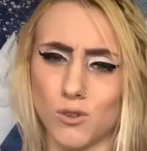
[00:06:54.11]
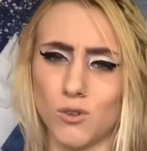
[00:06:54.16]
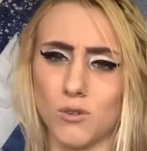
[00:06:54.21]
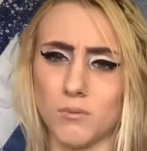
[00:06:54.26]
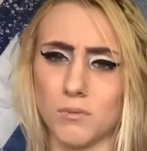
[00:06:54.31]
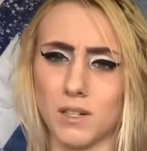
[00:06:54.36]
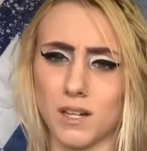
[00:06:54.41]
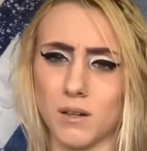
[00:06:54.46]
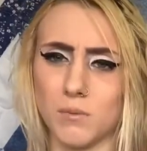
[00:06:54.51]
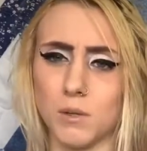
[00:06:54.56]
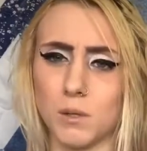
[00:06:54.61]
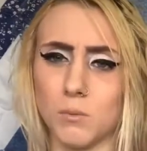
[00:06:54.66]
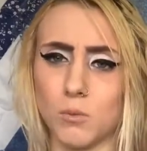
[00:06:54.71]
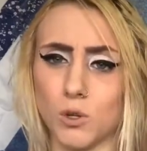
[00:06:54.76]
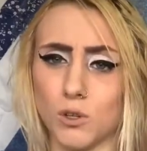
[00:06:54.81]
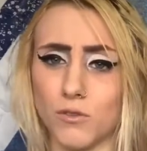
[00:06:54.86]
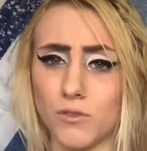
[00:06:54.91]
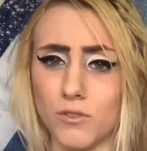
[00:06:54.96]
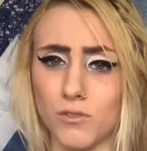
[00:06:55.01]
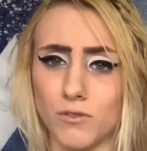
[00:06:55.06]
I'm going to have my
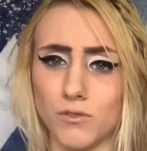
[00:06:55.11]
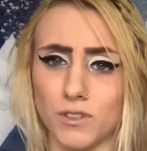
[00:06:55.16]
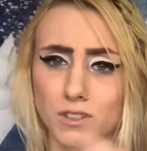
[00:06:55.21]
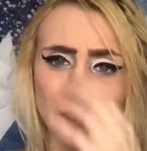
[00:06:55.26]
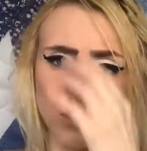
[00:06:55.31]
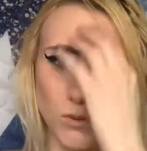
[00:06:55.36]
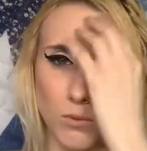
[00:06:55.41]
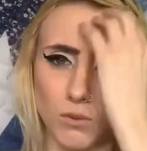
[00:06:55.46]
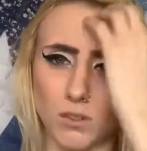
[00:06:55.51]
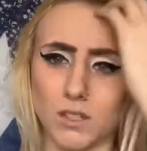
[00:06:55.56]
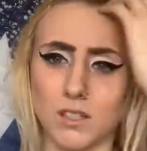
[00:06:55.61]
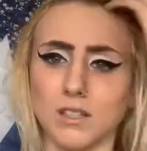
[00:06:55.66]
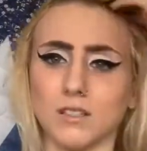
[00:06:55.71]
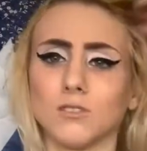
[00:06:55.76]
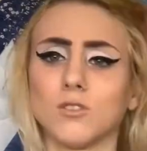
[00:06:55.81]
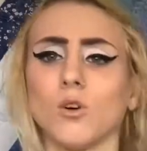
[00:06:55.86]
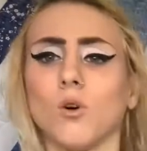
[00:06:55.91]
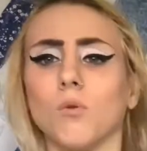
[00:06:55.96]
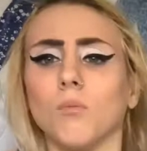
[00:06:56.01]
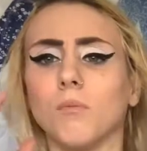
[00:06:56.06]
boyfriend fix it when he gets
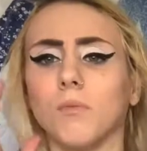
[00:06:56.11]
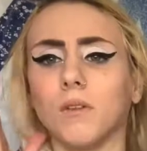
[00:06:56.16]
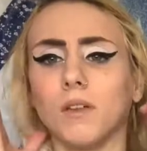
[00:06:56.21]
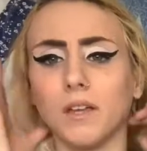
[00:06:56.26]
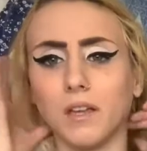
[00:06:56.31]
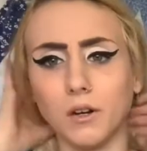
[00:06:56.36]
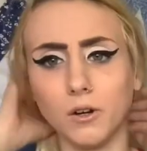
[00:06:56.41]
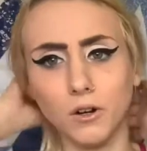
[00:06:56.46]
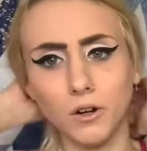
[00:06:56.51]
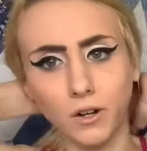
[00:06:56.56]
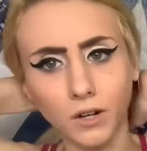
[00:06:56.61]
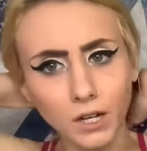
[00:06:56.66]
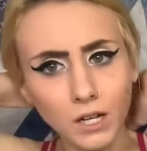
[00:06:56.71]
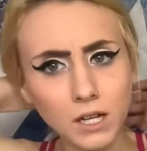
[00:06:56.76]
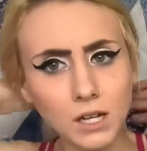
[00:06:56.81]
home later.